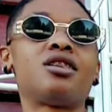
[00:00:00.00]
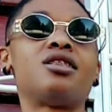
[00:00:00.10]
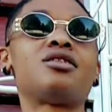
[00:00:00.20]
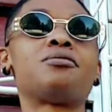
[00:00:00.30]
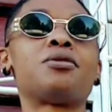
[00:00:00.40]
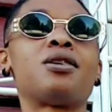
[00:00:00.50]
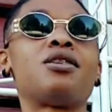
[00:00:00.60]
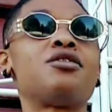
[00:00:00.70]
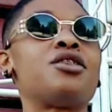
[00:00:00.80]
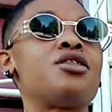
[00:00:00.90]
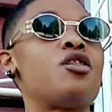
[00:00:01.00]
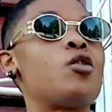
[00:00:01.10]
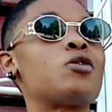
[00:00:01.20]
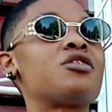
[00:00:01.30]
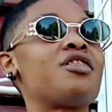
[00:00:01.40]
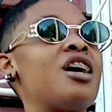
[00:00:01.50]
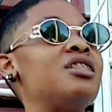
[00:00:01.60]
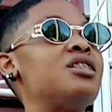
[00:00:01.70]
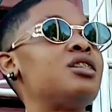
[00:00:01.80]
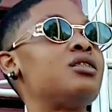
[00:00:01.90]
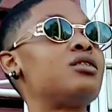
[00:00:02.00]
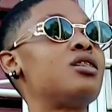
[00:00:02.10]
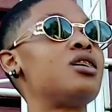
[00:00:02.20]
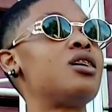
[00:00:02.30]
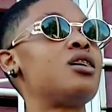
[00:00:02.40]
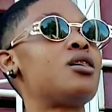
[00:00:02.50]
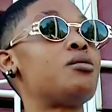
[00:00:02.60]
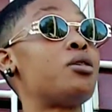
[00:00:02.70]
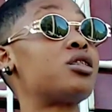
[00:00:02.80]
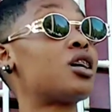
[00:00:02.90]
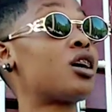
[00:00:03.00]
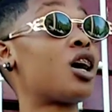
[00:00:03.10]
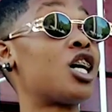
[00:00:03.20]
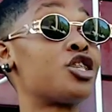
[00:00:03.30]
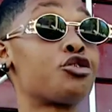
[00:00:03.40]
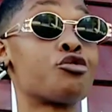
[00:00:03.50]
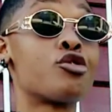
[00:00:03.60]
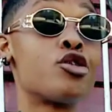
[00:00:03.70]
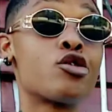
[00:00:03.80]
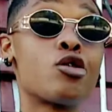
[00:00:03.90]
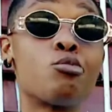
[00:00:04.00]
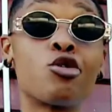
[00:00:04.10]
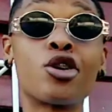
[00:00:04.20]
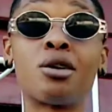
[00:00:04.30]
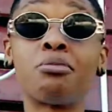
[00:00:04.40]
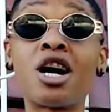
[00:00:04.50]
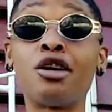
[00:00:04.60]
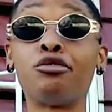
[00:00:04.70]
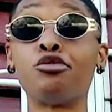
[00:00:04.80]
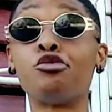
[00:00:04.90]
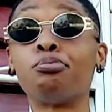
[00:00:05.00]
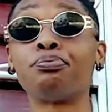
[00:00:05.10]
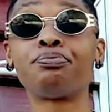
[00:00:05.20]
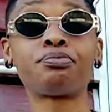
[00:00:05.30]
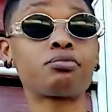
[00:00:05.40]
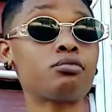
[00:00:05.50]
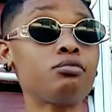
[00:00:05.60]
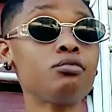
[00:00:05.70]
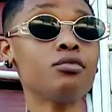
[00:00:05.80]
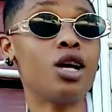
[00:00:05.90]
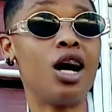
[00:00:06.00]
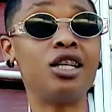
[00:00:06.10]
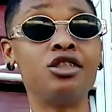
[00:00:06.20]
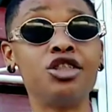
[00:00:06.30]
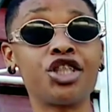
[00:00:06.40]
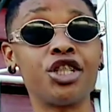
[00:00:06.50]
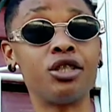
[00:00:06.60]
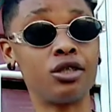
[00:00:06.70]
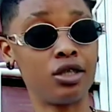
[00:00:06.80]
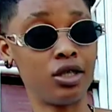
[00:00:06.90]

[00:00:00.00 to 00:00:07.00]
You see me, they're in the house fighting. Him attack her, she run come round to my room, and she